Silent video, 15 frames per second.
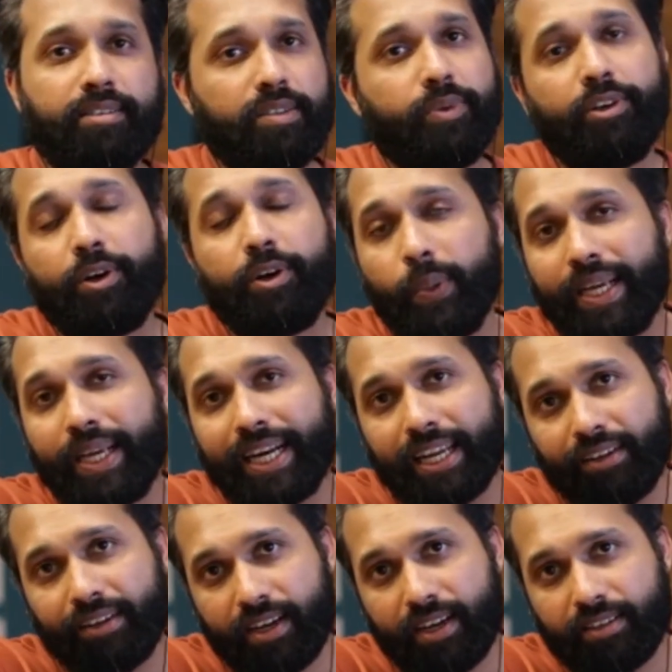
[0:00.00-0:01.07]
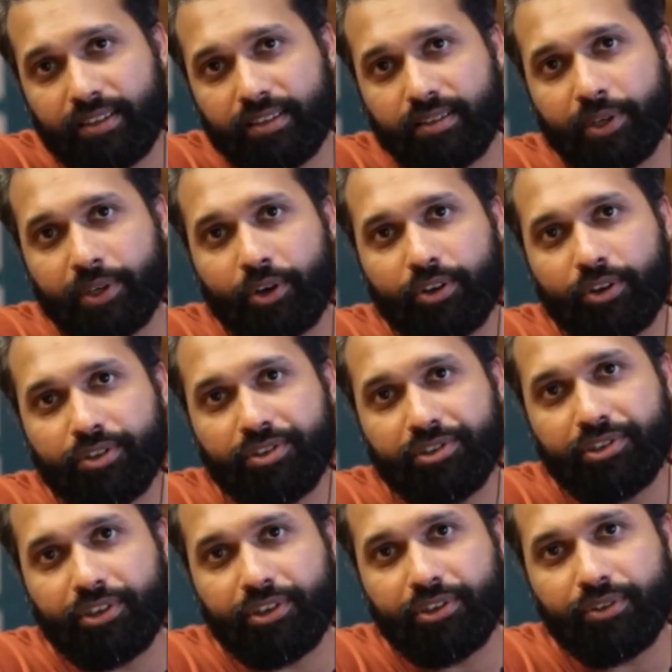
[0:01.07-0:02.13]
We are not doing live classes because,
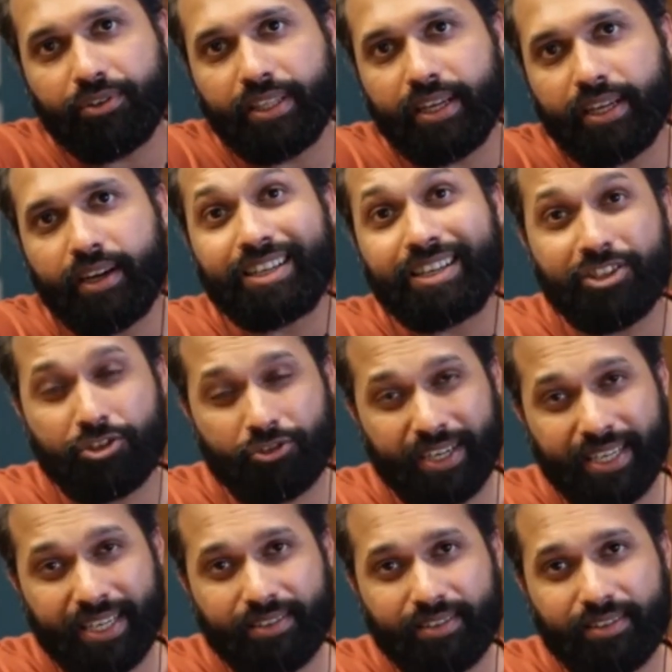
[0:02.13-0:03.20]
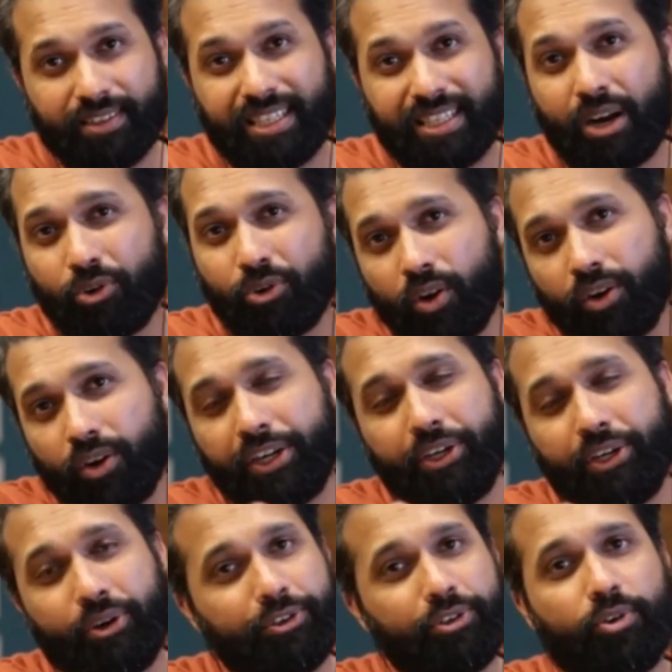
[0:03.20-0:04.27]
you know, there are constraints, sound quality,
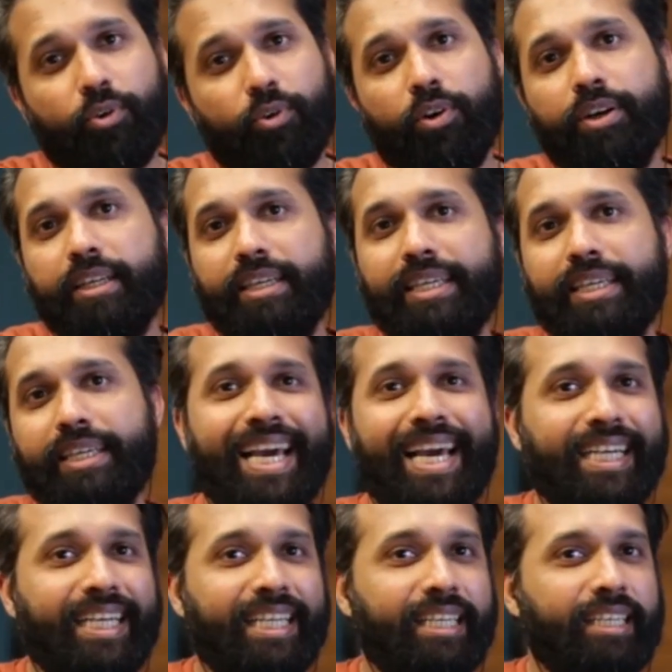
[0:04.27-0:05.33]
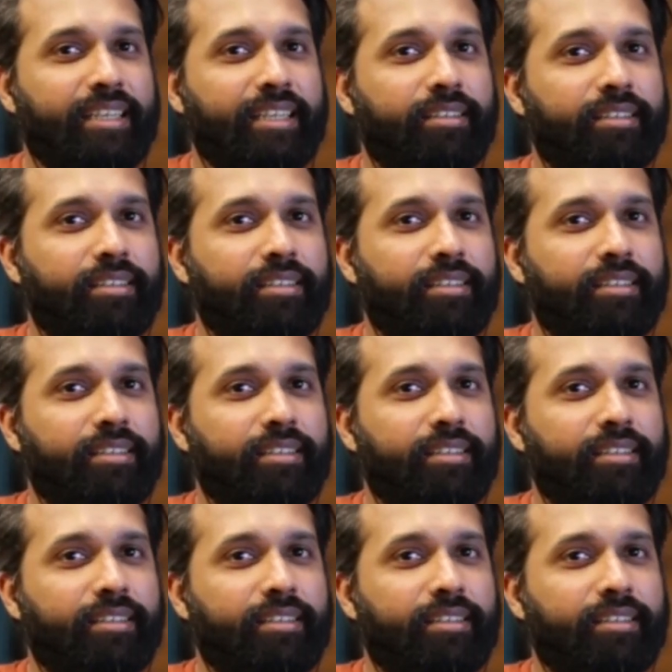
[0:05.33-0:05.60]
audio quality, clarity,